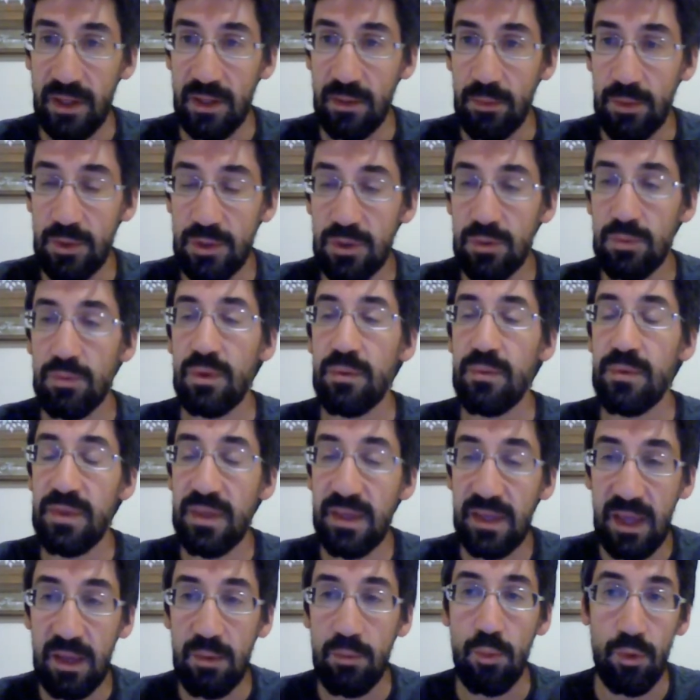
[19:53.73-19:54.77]
We should really be
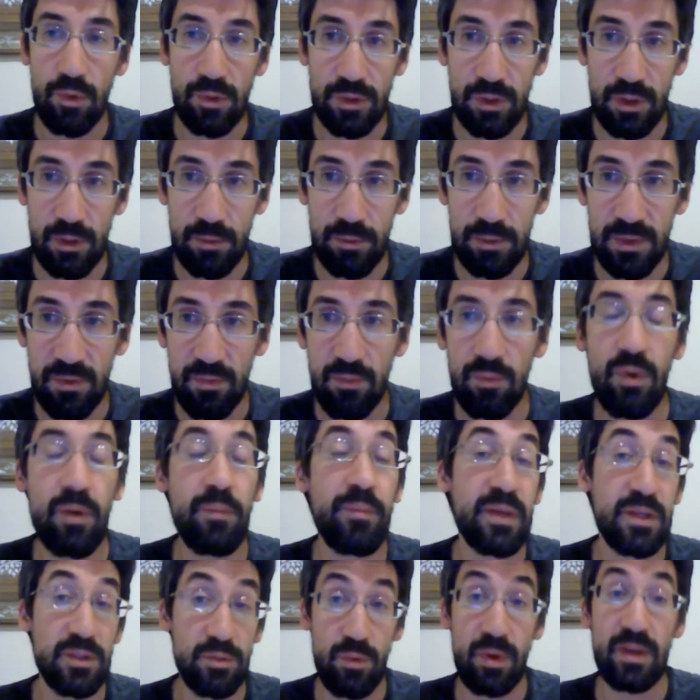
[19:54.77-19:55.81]
thinking more in terms of what
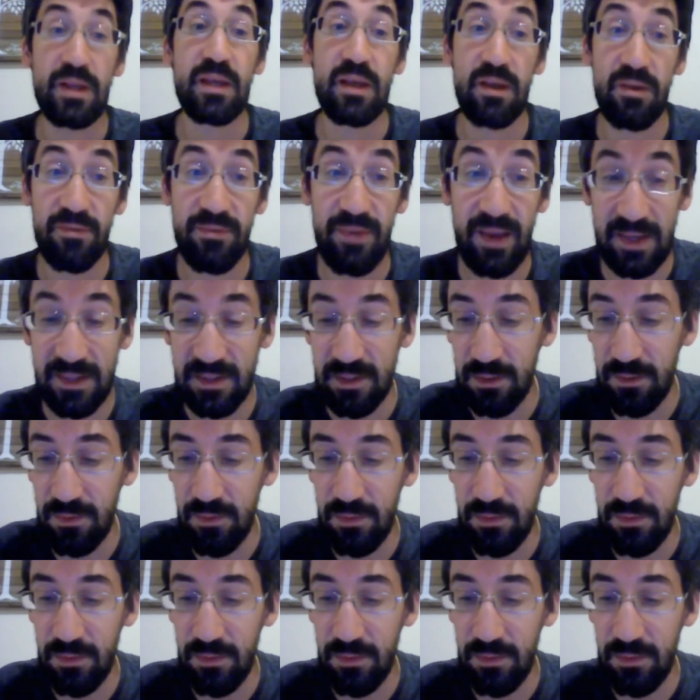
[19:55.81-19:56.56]
makes writing effective.